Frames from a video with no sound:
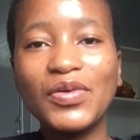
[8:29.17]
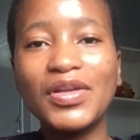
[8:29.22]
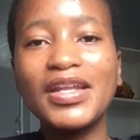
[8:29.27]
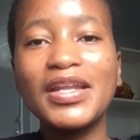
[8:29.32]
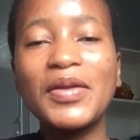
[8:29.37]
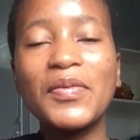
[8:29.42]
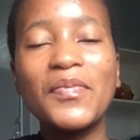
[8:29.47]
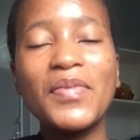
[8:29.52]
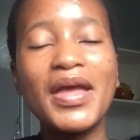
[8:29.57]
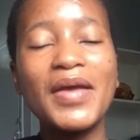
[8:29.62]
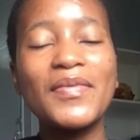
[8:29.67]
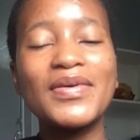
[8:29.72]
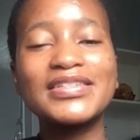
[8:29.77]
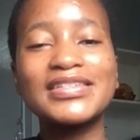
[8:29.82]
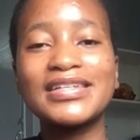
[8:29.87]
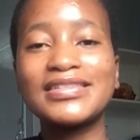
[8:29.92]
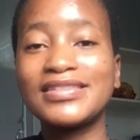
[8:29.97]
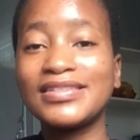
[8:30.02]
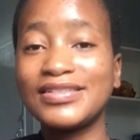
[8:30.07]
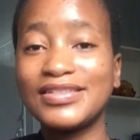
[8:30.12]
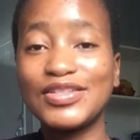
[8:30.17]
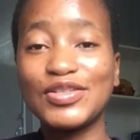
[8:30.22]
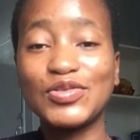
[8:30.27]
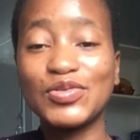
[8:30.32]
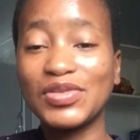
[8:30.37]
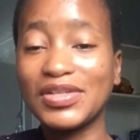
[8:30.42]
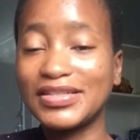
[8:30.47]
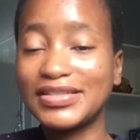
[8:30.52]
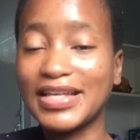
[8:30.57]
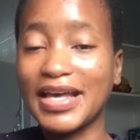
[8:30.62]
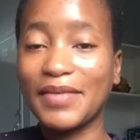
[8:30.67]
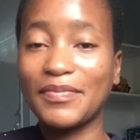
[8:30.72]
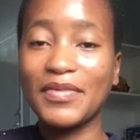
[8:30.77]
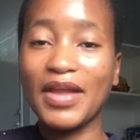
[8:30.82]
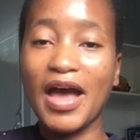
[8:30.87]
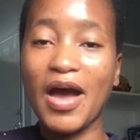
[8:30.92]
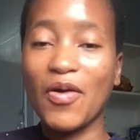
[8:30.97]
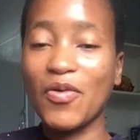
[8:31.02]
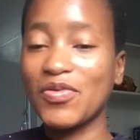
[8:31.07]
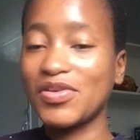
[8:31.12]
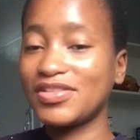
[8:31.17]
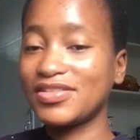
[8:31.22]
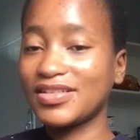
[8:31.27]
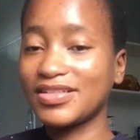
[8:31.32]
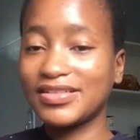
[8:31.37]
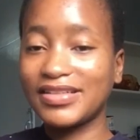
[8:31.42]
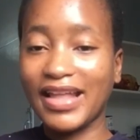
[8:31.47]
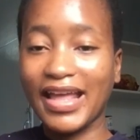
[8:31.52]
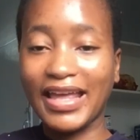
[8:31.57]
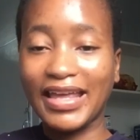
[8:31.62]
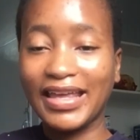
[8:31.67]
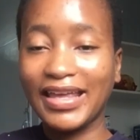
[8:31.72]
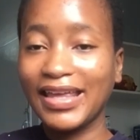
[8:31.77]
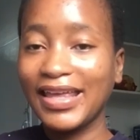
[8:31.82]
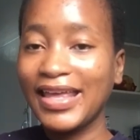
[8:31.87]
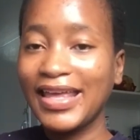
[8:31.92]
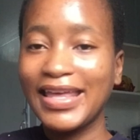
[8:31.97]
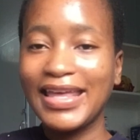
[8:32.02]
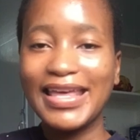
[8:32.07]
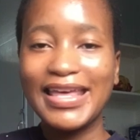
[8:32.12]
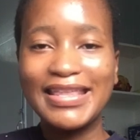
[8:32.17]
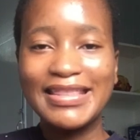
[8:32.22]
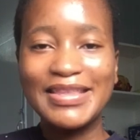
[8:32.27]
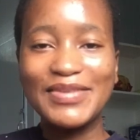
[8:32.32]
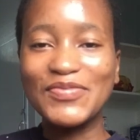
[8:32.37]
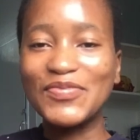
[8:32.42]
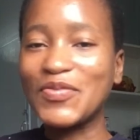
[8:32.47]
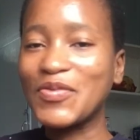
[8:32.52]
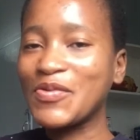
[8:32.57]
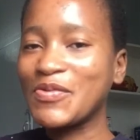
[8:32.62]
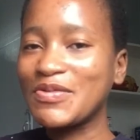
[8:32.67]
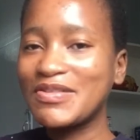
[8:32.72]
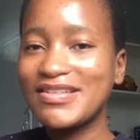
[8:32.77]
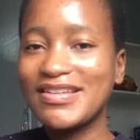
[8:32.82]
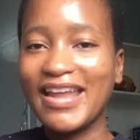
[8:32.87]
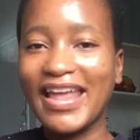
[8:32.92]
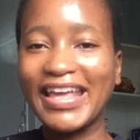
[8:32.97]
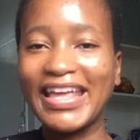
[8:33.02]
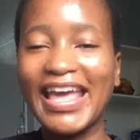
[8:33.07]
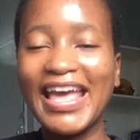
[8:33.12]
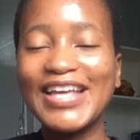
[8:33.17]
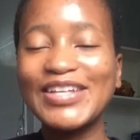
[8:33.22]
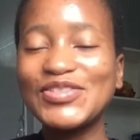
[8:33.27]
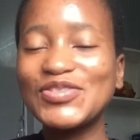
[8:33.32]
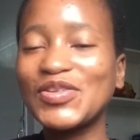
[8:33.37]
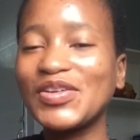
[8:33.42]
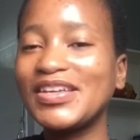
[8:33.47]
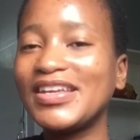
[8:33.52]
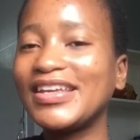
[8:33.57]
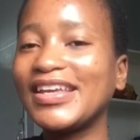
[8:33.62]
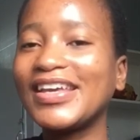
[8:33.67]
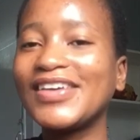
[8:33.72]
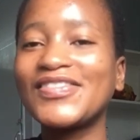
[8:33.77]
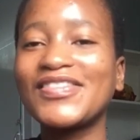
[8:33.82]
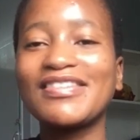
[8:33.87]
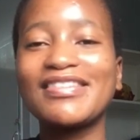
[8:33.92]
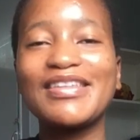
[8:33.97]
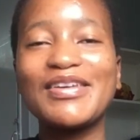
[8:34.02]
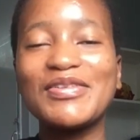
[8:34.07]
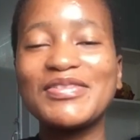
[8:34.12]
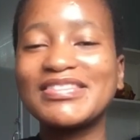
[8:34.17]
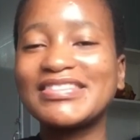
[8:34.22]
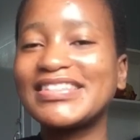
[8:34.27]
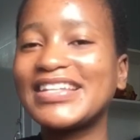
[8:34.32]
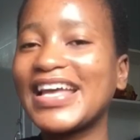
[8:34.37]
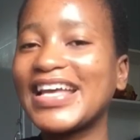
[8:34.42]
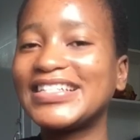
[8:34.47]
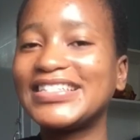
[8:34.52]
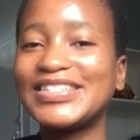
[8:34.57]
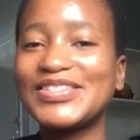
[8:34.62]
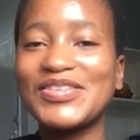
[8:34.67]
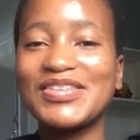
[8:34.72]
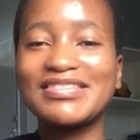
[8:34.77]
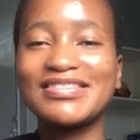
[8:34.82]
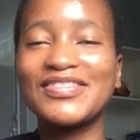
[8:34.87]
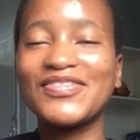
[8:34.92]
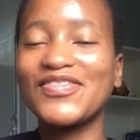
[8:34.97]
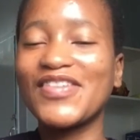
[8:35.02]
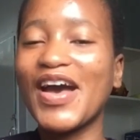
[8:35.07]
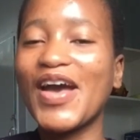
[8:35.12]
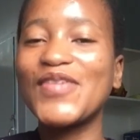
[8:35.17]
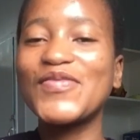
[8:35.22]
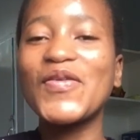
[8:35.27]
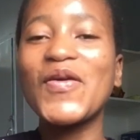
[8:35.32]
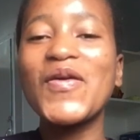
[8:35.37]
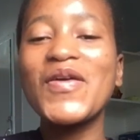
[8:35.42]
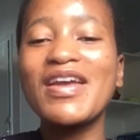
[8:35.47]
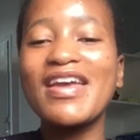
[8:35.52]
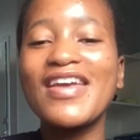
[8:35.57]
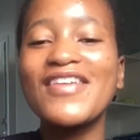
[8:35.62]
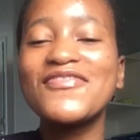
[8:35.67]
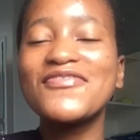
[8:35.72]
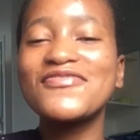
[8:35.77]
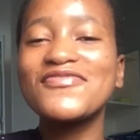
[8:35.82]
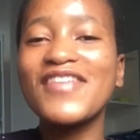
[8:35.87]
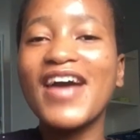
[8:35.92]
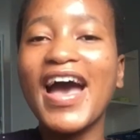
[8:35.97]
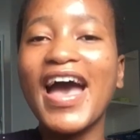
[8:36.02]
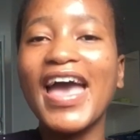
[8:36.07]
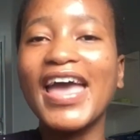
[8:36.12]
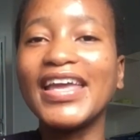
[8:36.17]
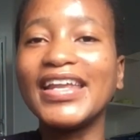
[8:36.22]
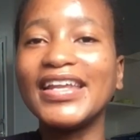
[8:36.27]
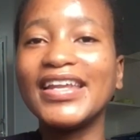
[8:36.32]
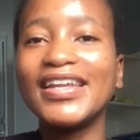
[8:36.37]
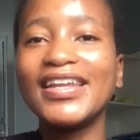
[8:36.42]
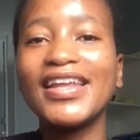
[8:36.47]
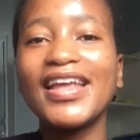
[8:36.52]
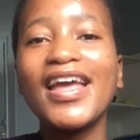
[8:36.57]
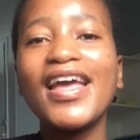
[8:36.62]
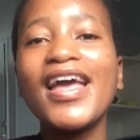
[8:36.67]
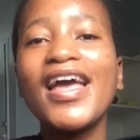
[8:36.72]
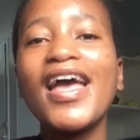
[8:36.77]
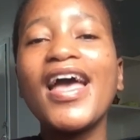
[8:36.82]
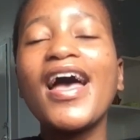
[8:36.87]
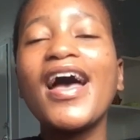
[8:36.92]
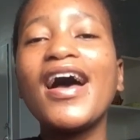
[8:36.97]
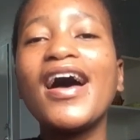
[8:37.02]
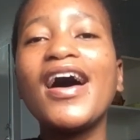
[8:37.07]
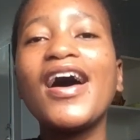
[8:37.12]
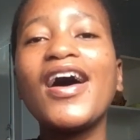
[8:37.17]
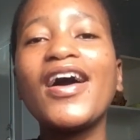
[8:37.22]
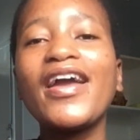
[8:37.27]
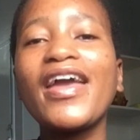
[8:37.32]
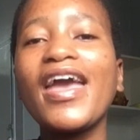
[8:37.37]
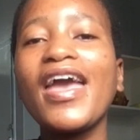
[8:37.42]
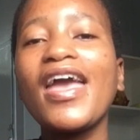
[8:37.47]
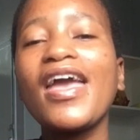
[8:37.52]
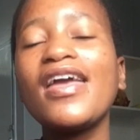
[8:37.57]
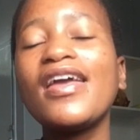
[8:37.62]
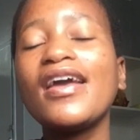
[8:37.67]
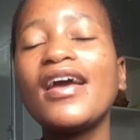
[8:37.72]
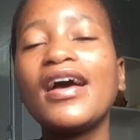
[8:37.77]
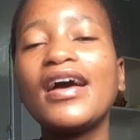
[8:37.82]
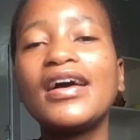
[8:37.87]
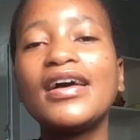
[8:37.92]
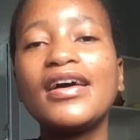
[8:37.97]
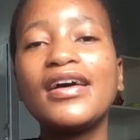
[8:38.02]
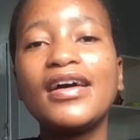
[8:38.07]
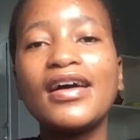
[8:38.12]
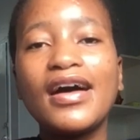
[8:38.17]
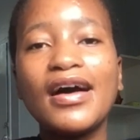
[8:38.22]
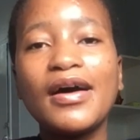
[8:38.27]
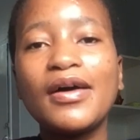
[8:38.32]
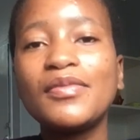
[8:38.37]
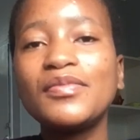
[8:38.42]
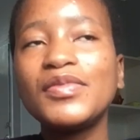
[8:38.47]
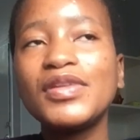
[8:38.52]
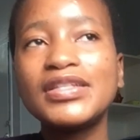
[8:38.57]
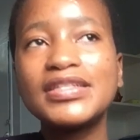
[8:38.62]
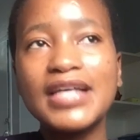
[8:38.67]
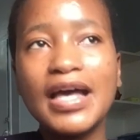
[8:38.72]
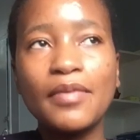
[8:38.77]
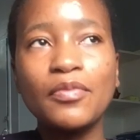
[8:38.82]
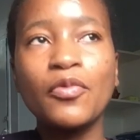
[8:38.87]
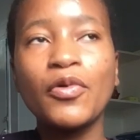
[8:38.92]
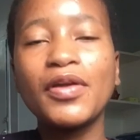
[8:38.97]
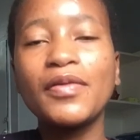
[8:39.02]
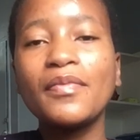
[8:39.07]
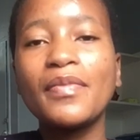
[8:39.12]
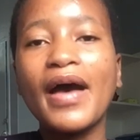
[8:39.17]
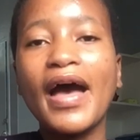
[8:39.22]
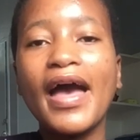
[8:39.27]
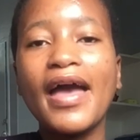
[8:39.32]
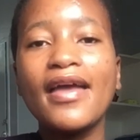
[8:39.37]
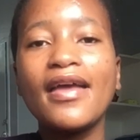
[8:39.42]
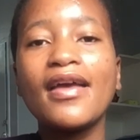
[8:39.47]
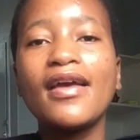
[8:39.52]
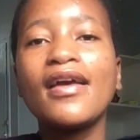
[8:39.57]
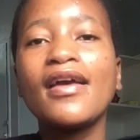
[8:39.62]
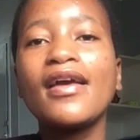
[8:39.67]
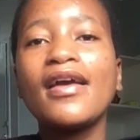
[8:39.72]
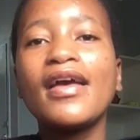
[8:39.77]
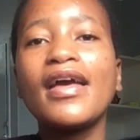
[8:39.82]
we didn't pay much attention to the time. Now we just like in the mood, like enjoying, everything was nice, it was a vibe. Okay, fine. Okay, the time went by